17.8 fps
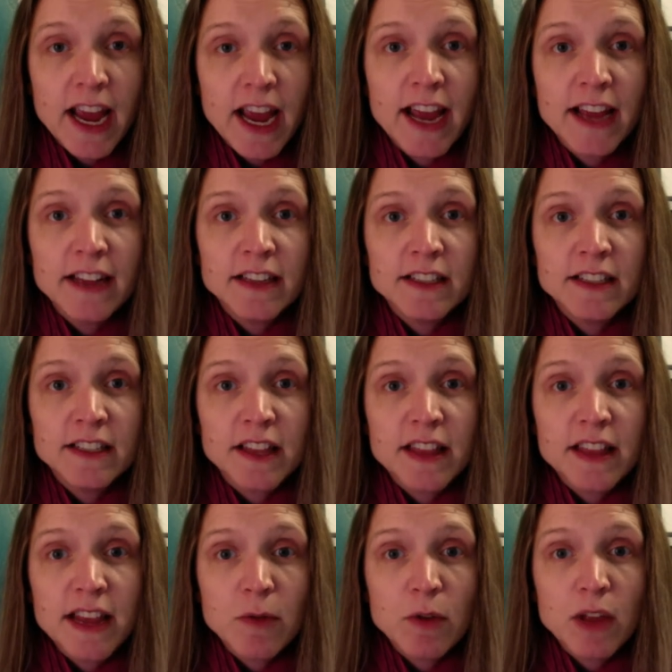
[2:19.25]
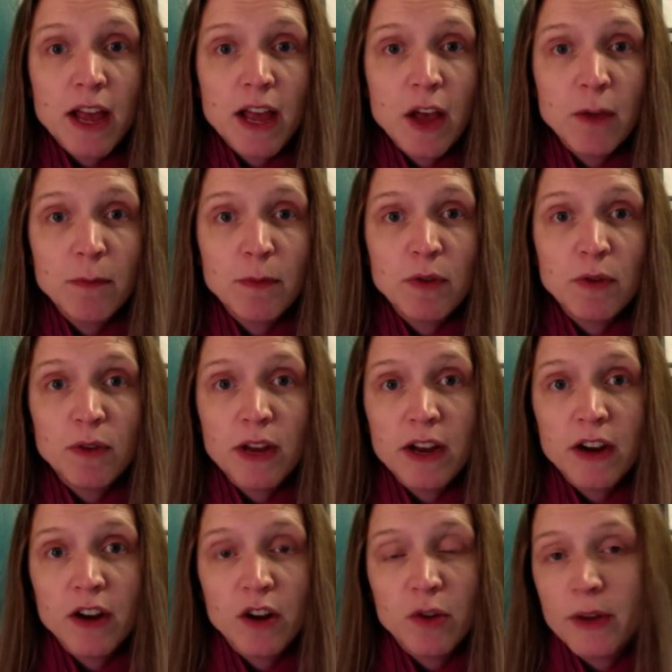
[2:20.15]
and they will help you
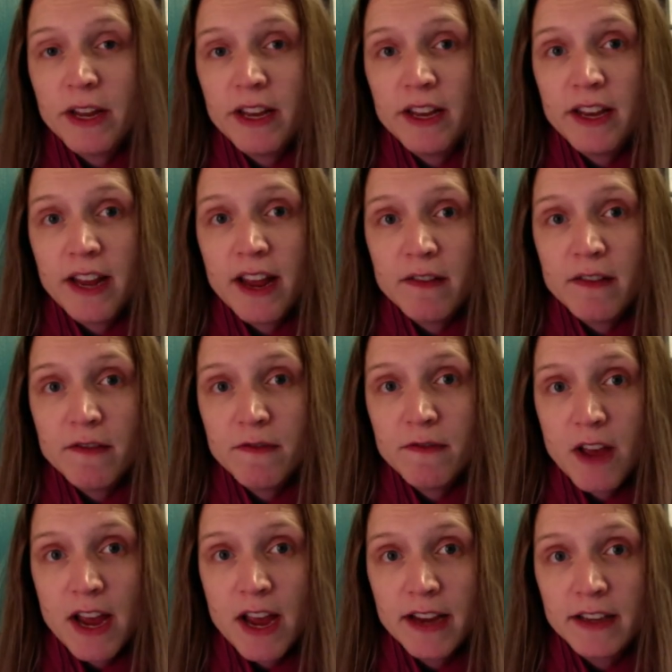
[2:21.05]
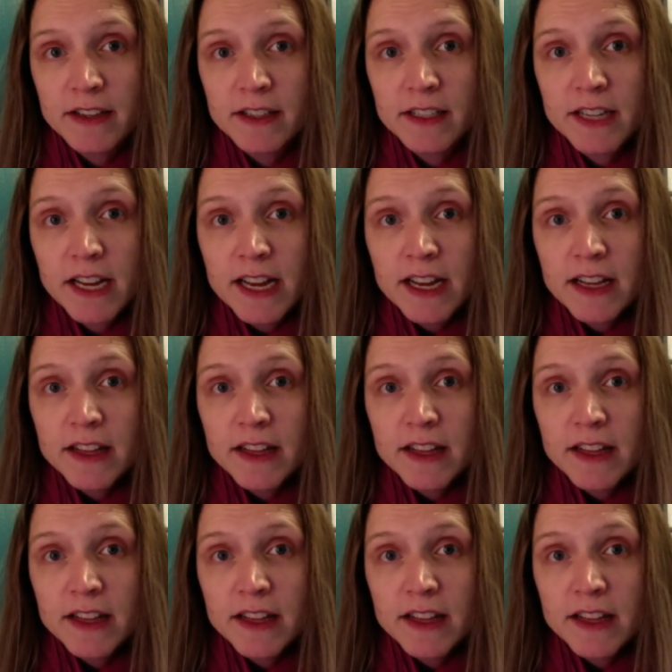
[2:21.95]
narrow in and find